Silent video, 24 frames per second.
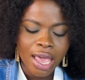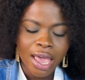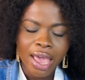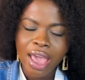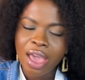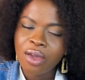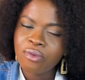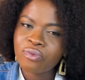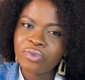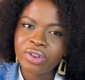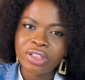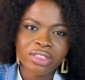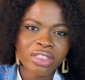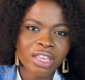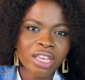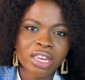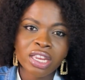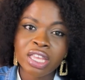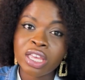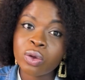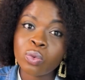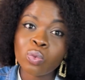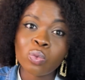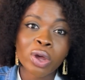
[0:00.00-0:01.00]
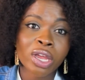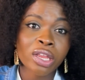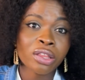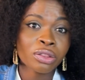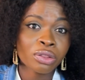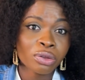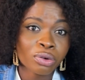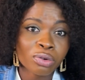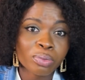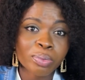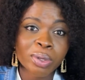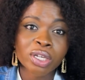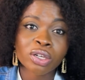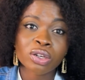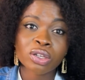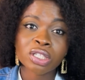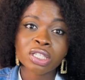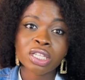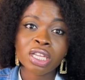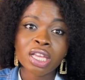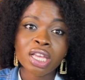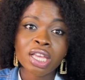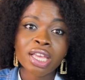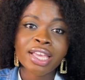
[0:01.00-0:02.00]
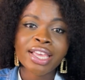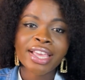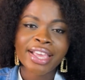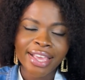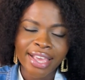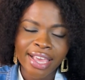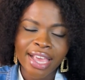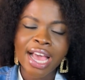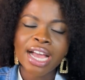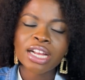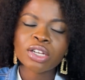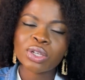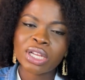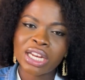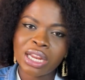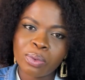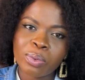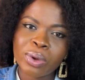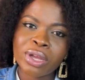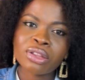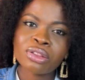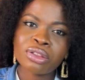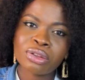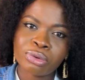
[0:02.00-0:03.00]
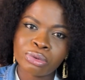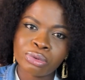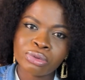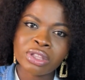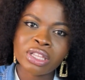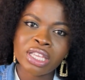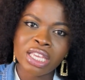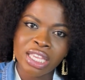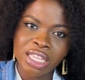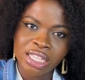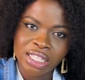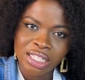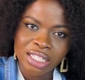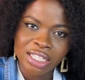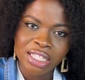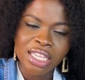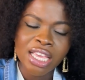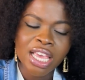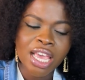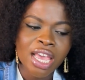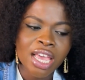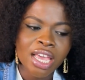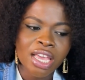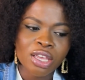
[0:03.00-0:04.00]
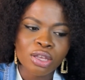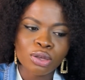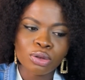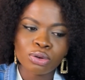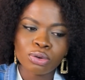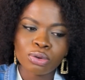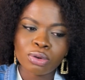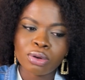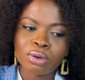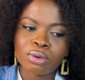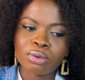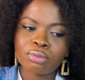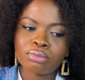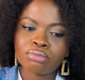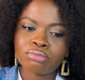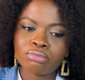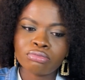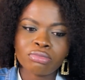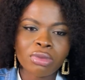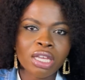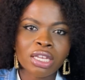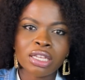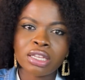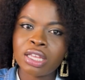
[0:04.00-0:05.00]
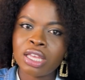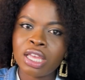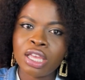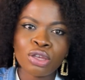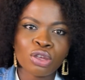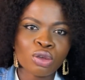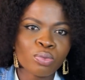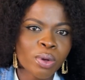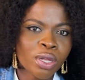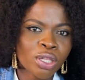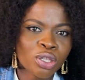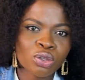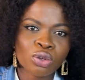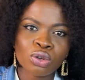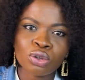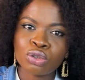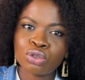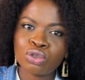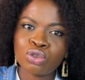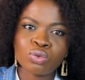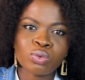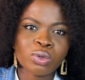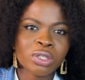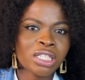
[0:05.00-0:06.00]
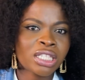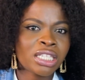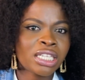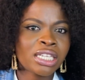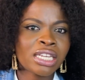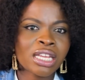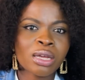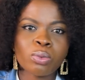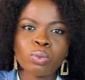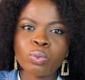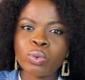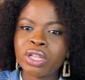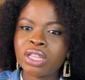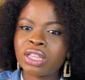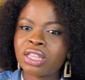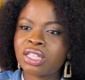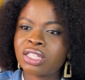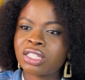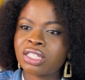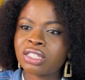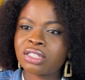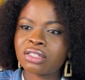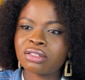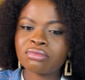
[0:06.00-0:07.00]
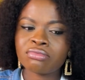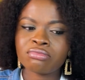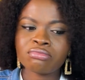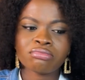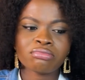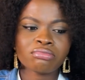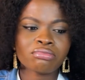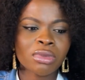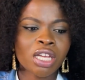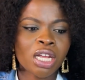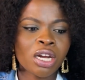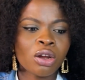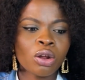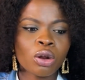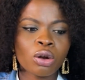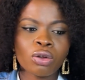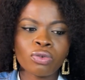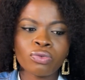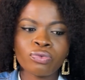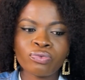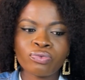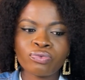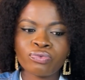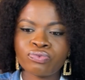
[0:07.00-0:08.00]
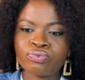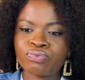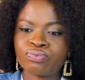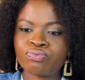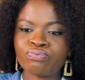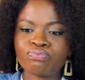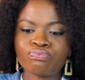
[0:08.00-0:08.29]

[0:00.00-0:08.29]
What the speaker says: Everything he went through, because he actually went through things, in the incubators, you will see them with a lot of